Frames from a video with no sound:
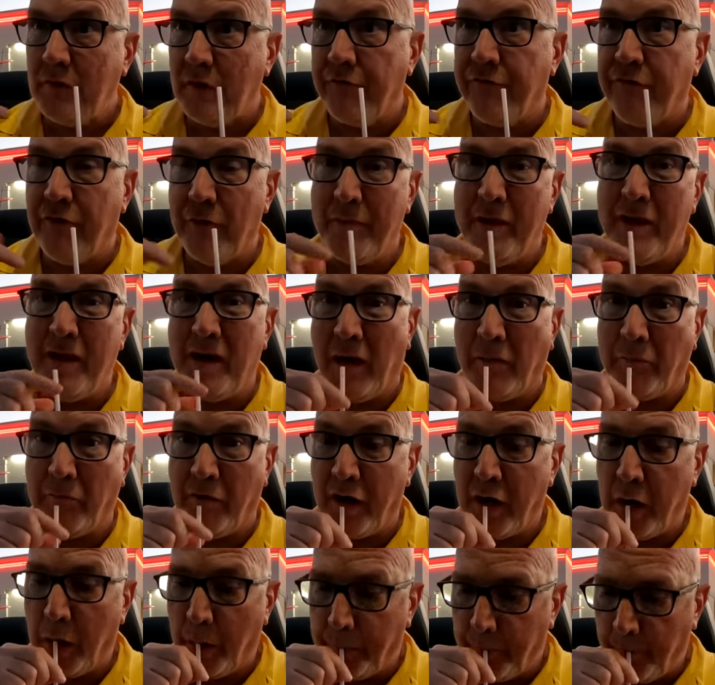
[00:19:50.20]
For me, I'm
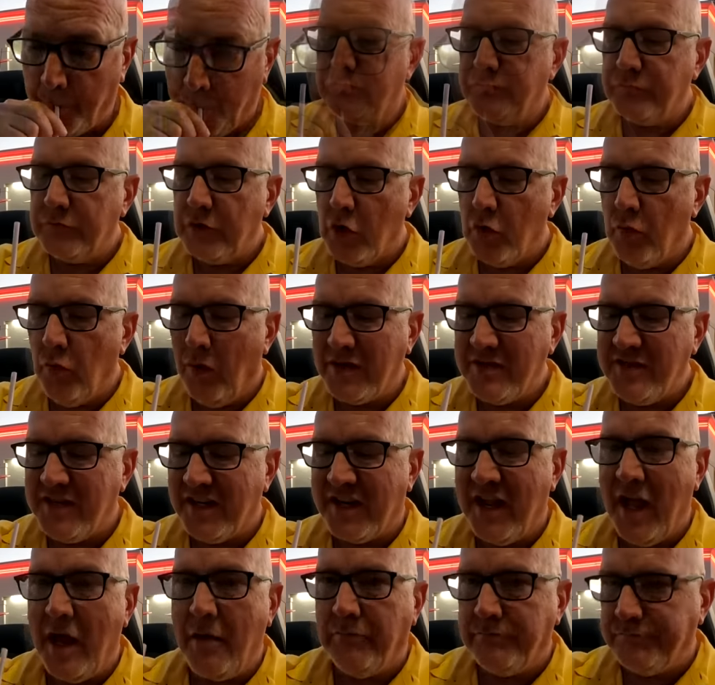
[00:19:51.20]
right. Once
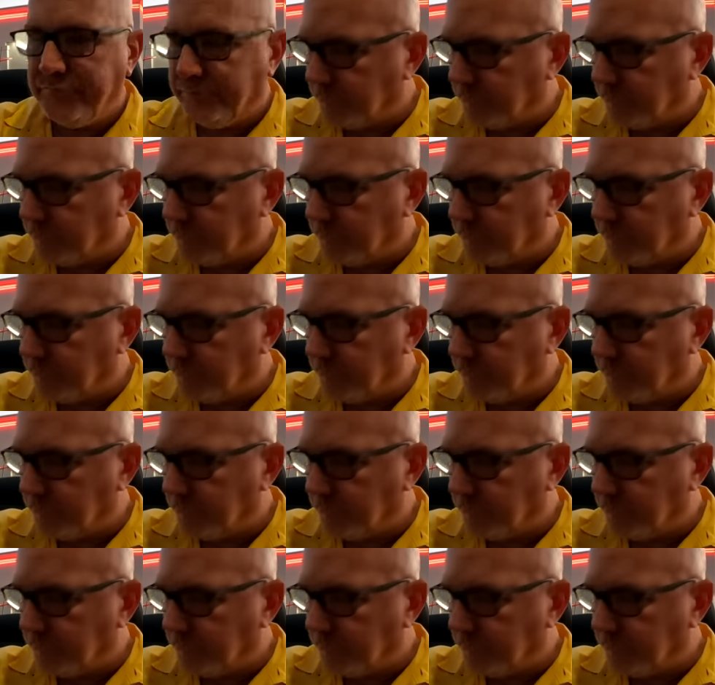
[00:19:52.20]
again,